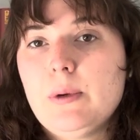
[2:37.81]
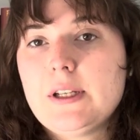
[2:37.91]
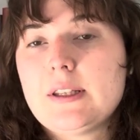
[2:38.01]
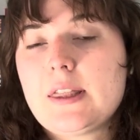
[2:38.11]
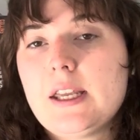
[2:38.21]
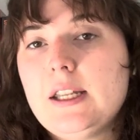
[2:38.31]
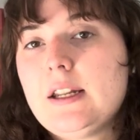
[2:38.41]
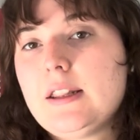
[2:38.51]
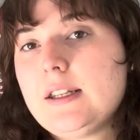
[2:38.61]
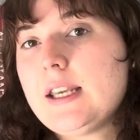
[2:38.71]
because at the end
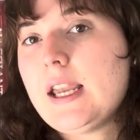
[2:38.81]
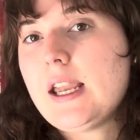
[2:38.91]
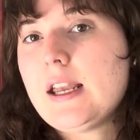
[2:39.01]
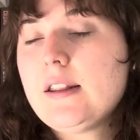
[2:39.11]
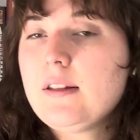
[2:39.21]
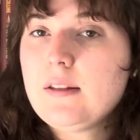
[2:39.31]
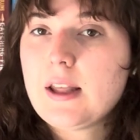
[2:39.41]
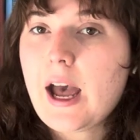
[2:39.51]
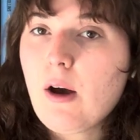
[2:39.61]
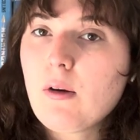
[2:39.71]
of the day
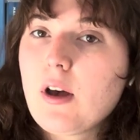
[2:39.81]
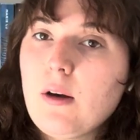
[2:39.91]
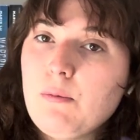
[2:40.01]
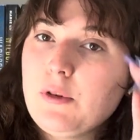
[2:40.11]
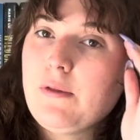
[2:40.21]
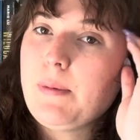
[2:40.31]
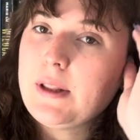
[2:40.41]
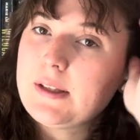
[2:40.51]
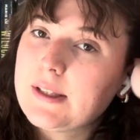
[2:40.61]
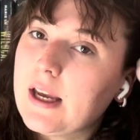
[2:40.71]
the outcome would have been
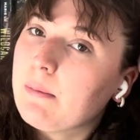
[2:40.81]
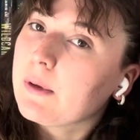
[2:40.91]
the same,